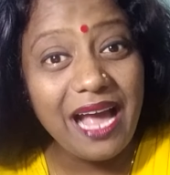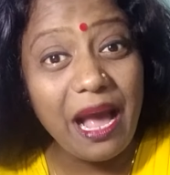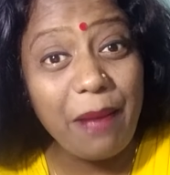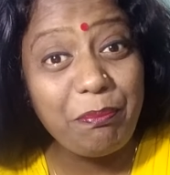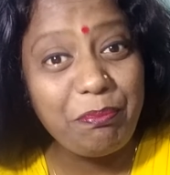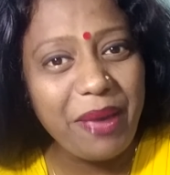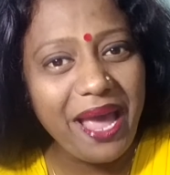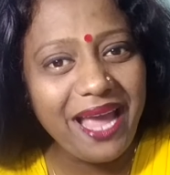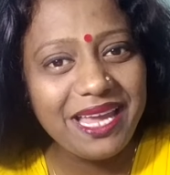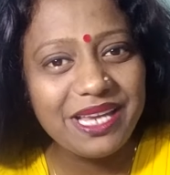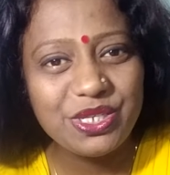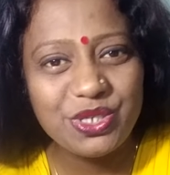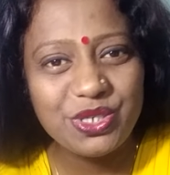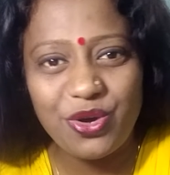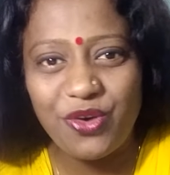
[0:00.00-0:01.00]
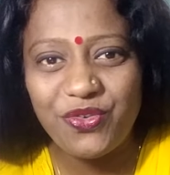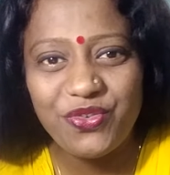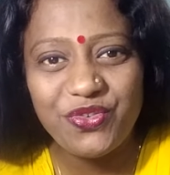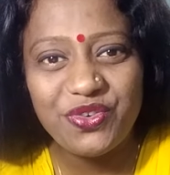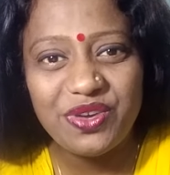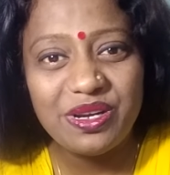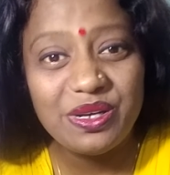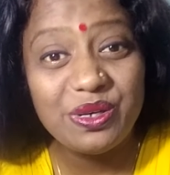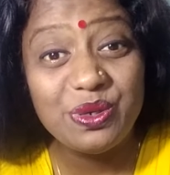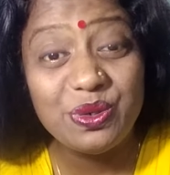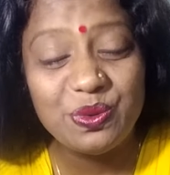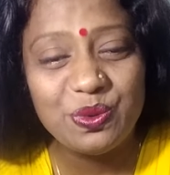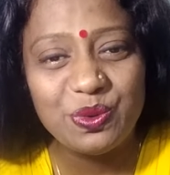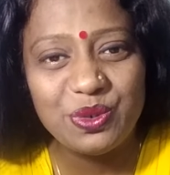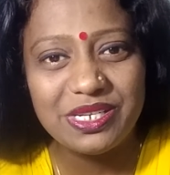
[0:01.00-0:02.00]
A packet of
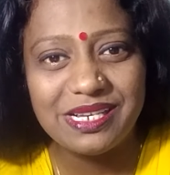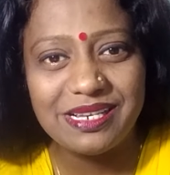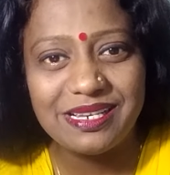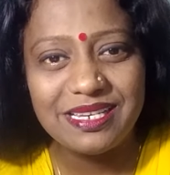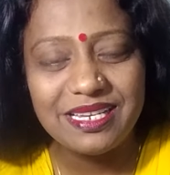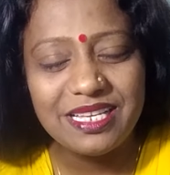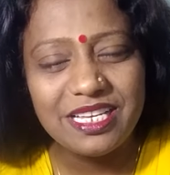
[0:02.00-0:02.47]
noodle.